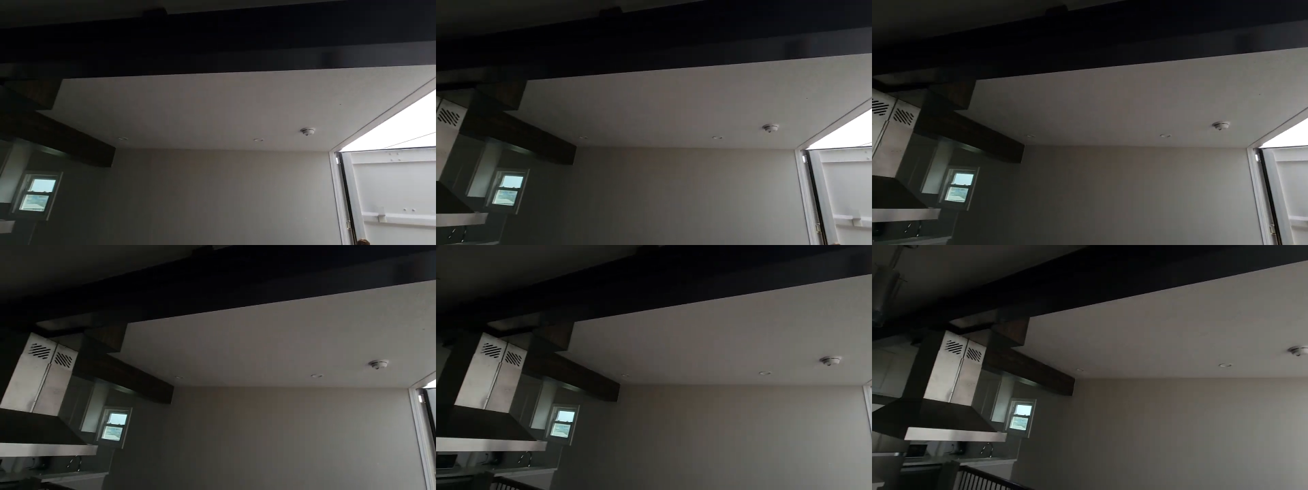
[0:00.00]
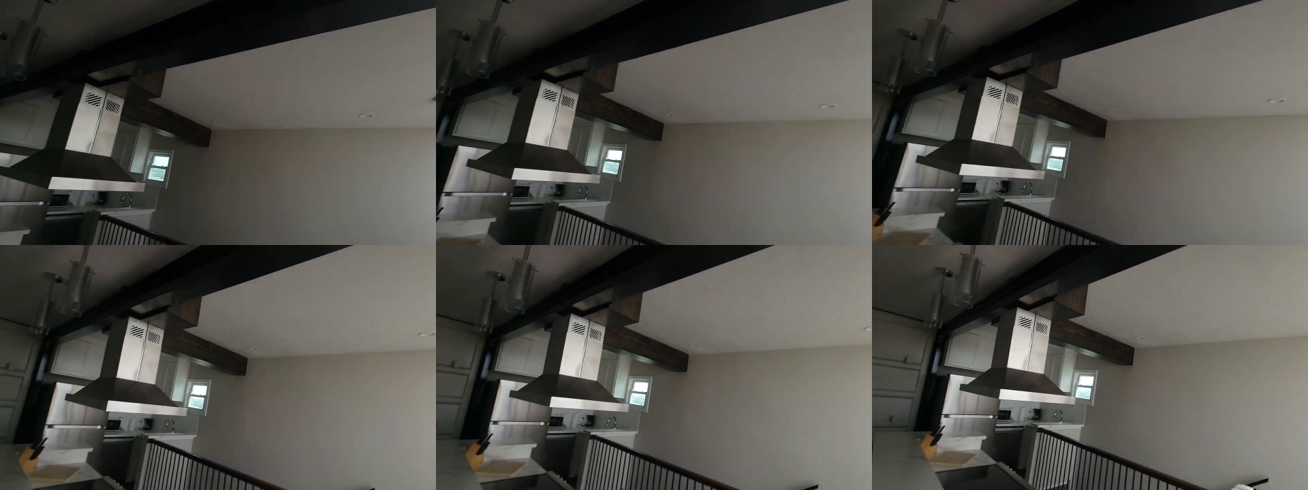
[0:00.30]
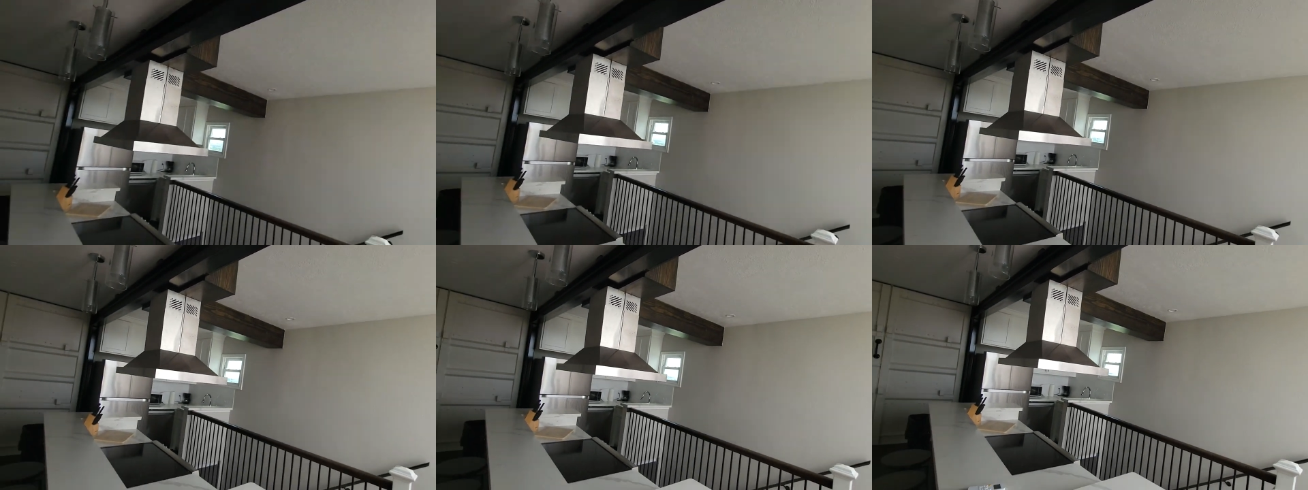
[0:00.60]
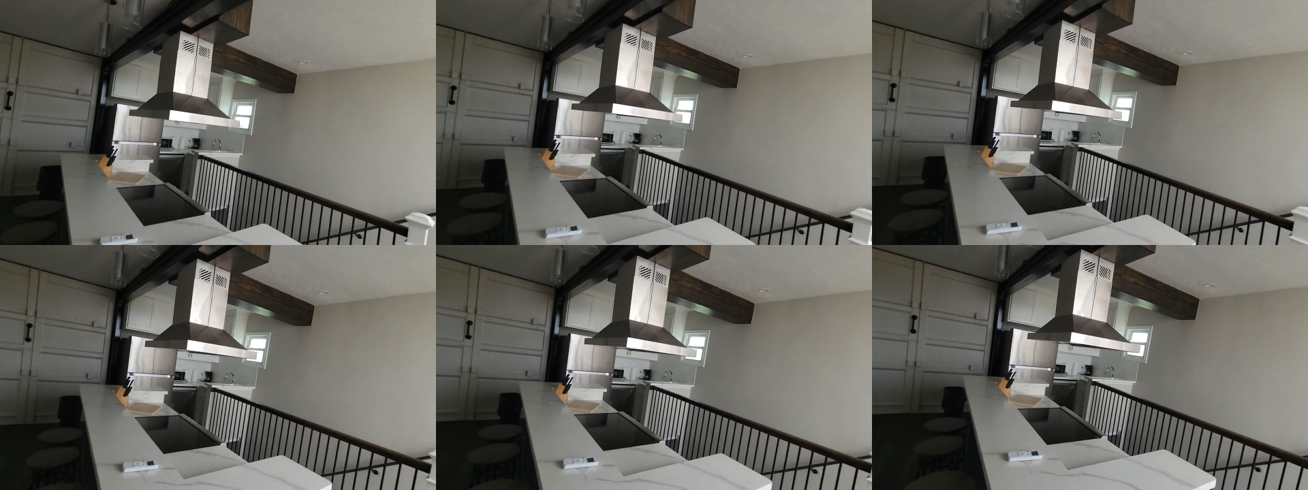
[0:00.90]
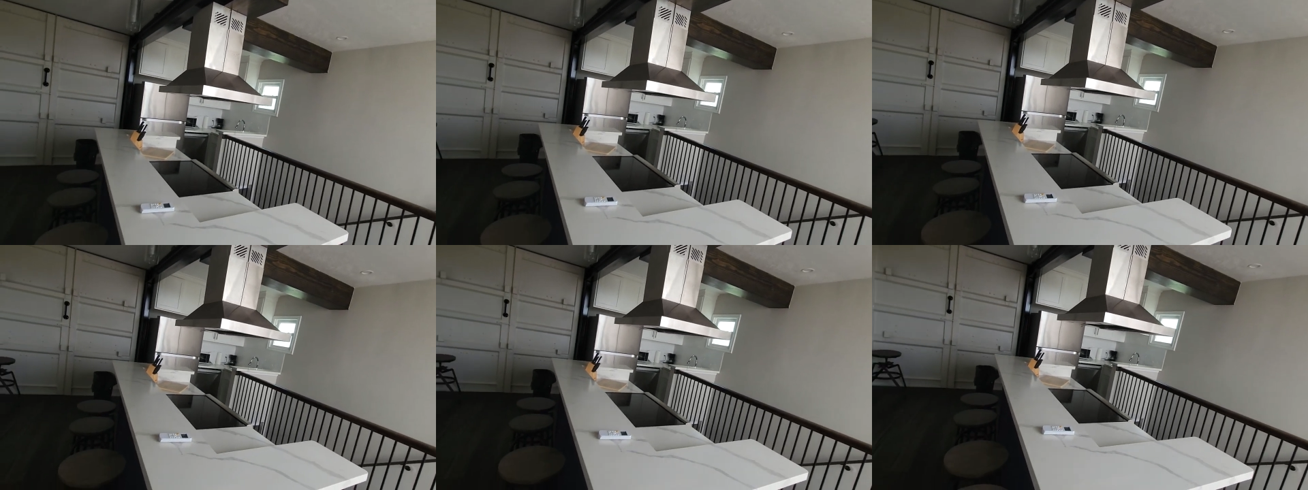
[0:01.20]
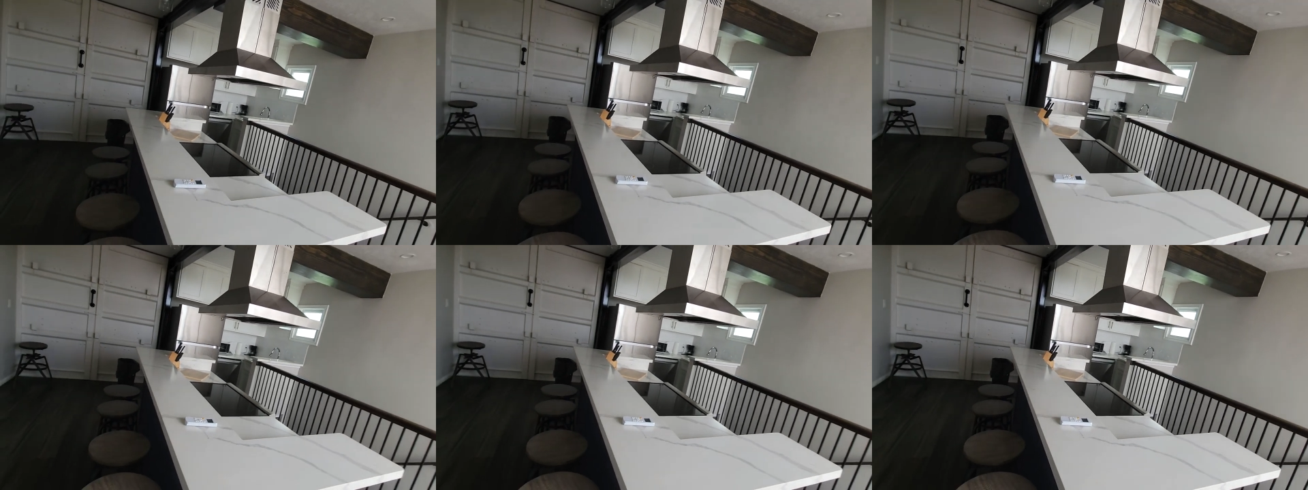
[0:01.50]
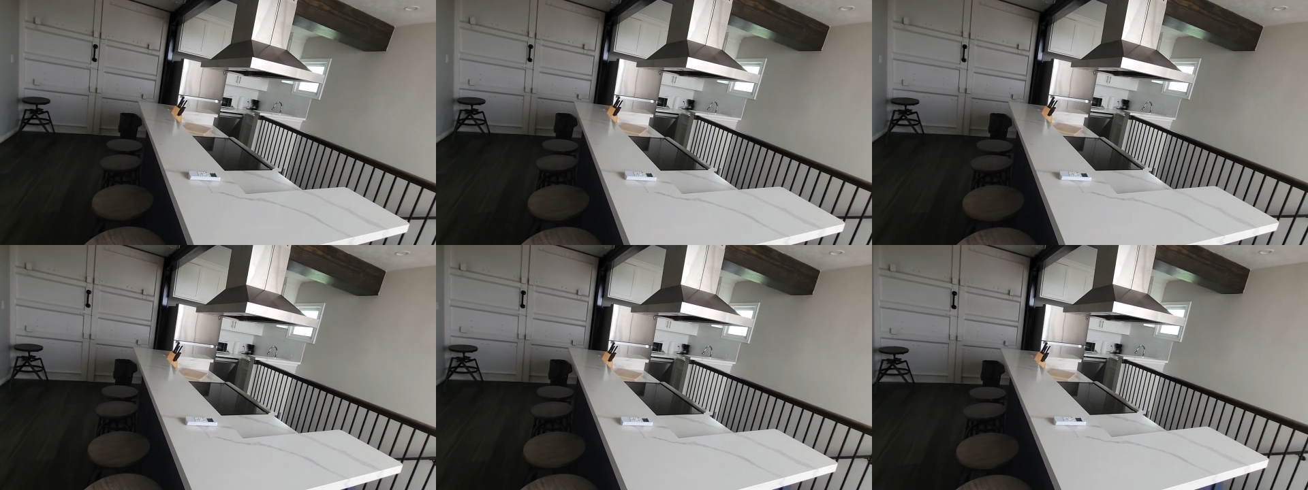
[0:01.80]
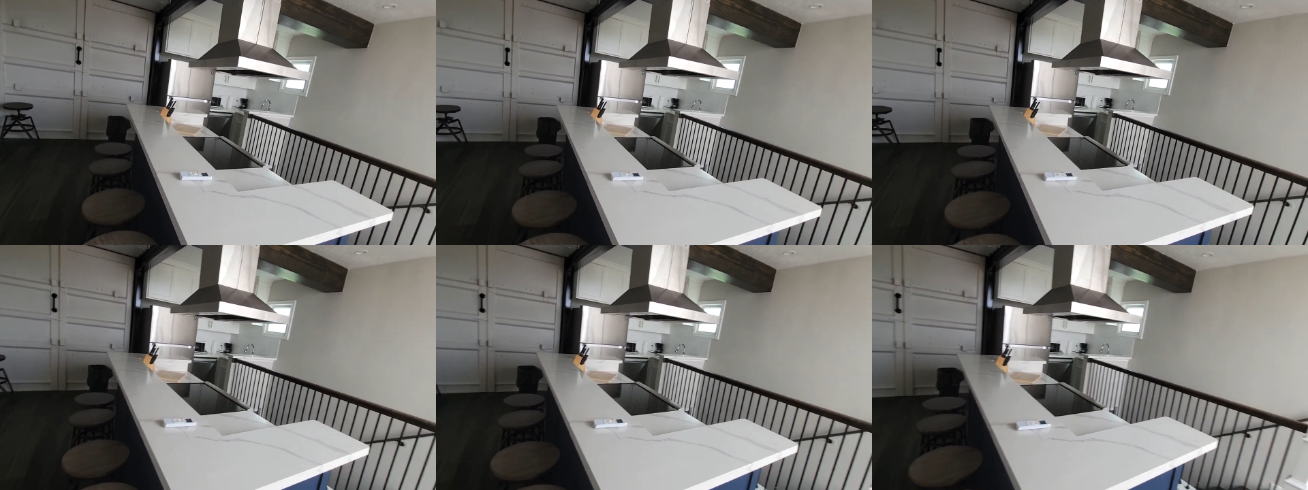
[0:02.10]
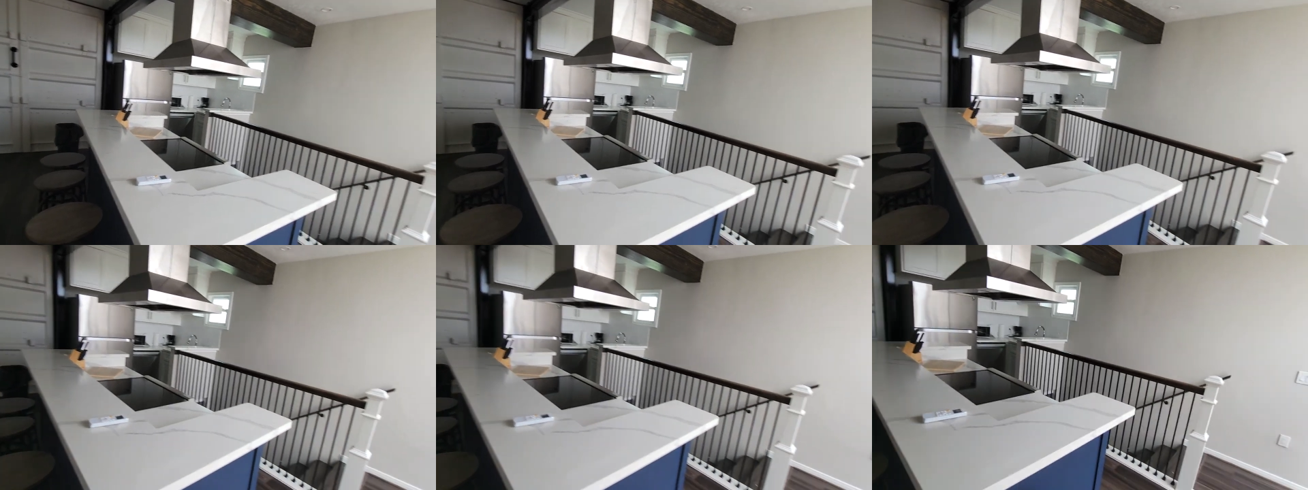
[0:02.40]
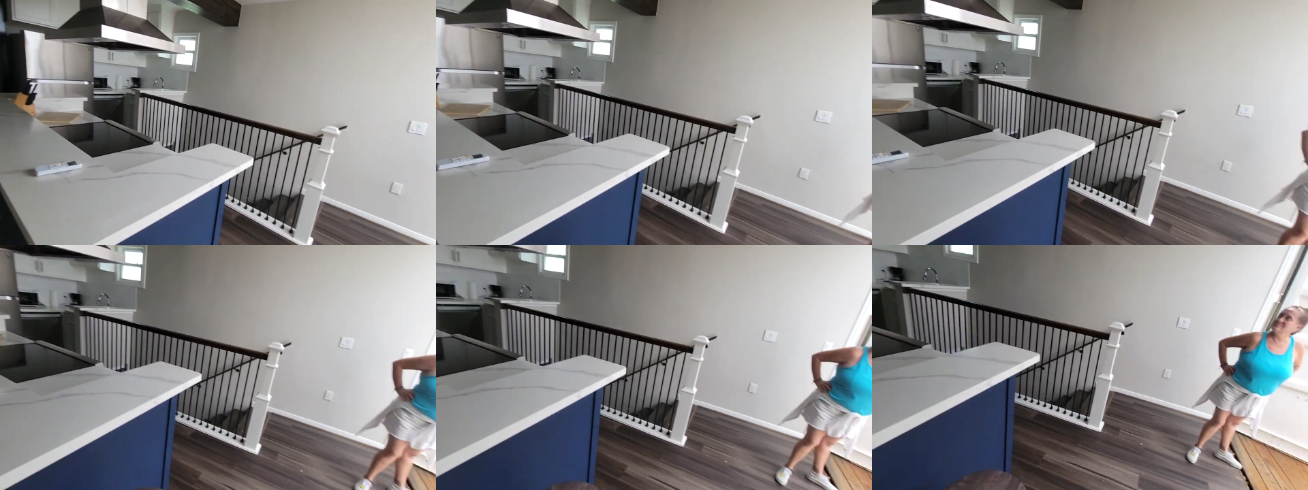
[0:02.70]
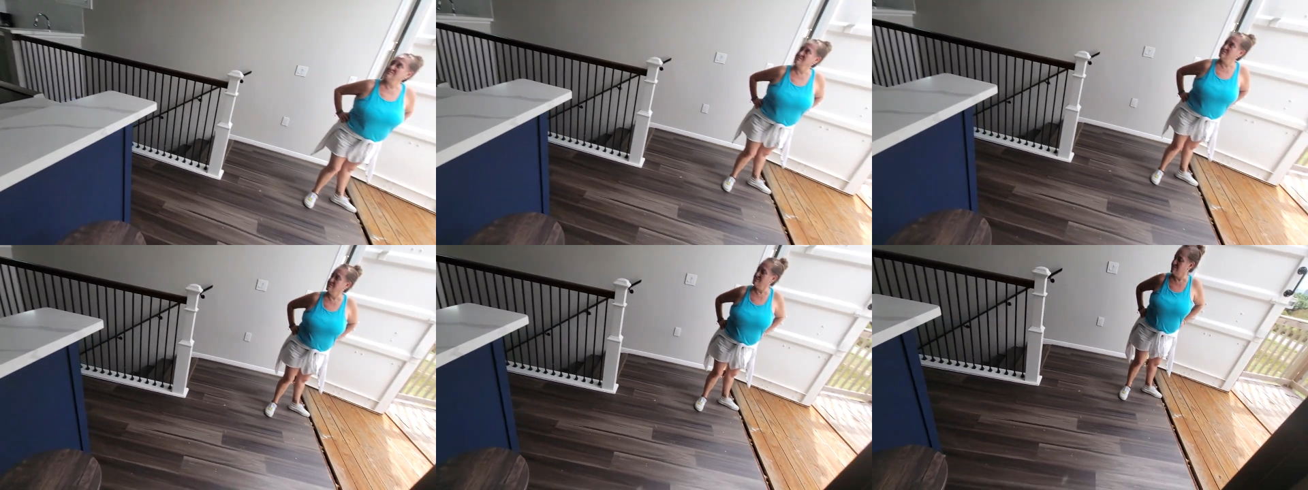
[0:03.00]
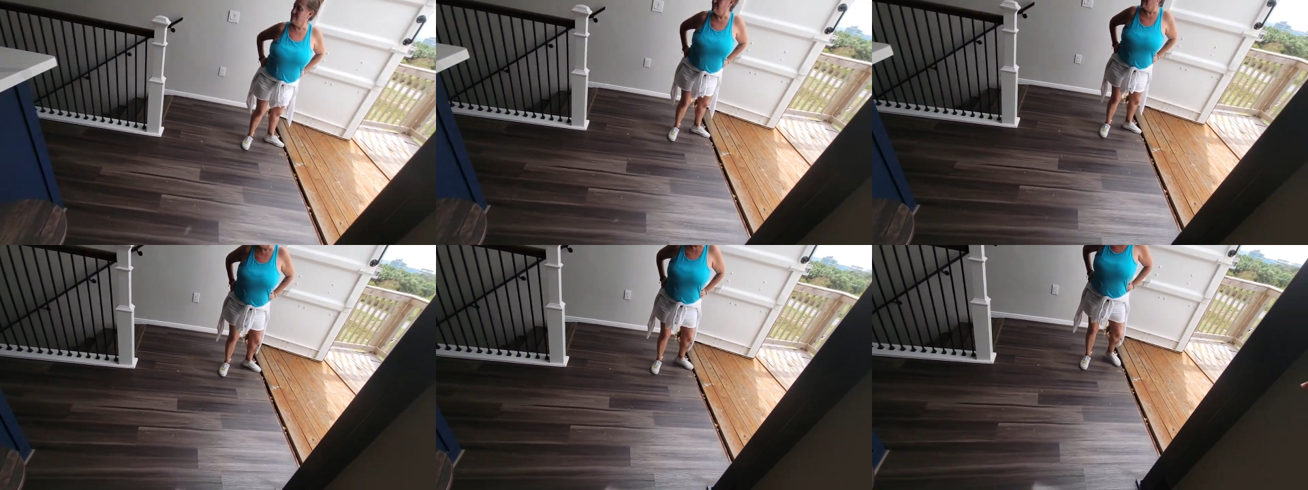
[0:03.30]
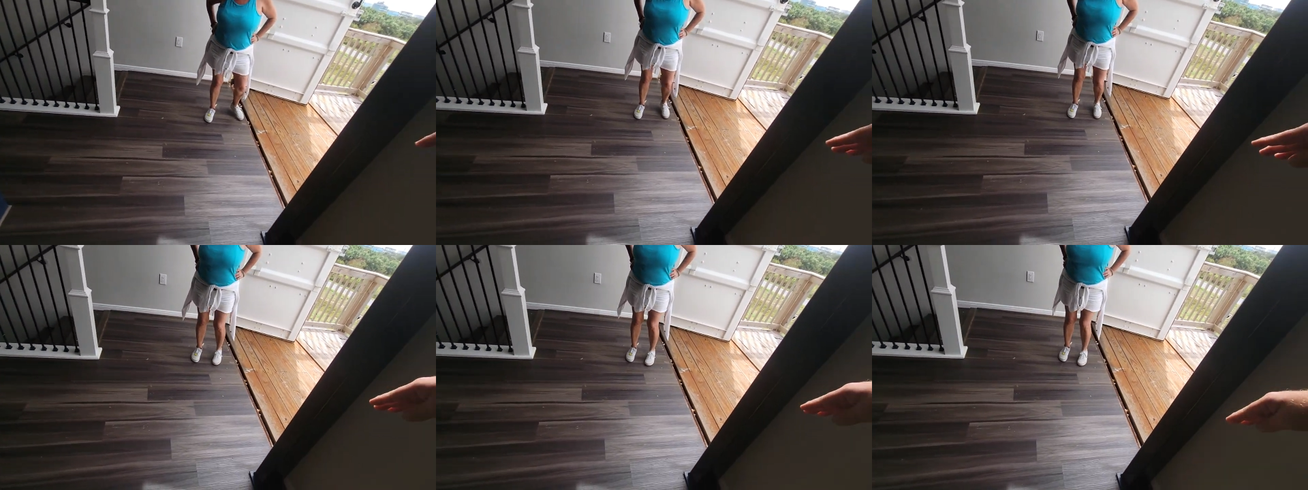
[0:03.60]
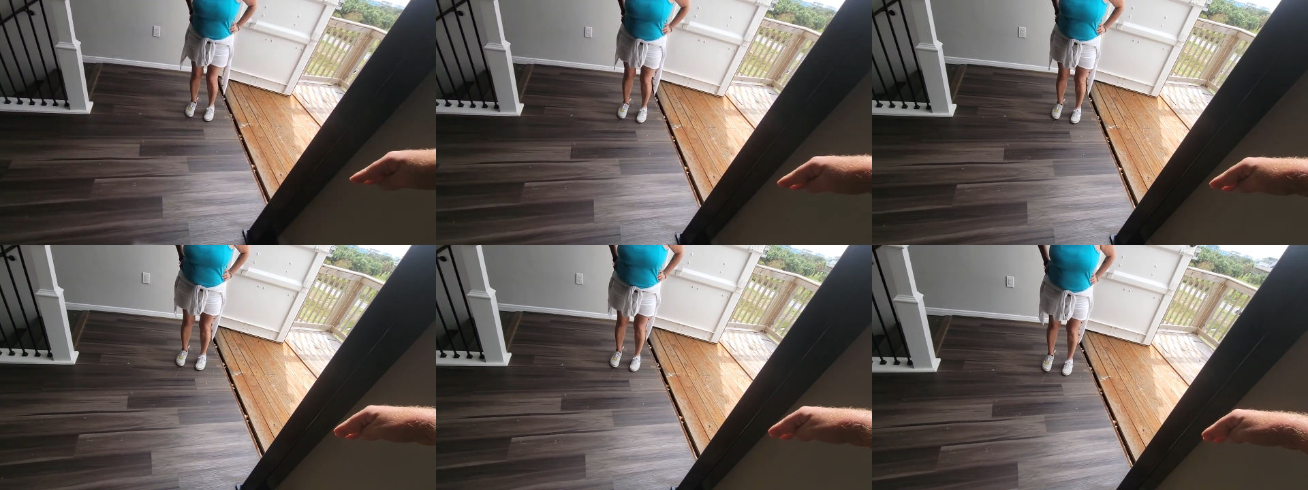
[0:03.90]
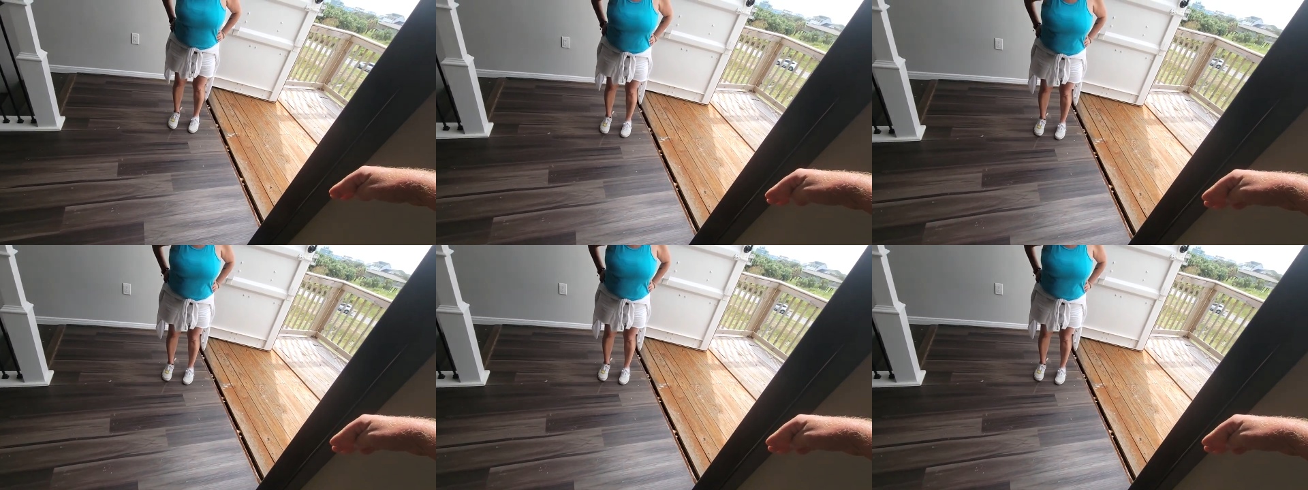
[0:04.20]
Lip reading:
[unreadable: no face in view]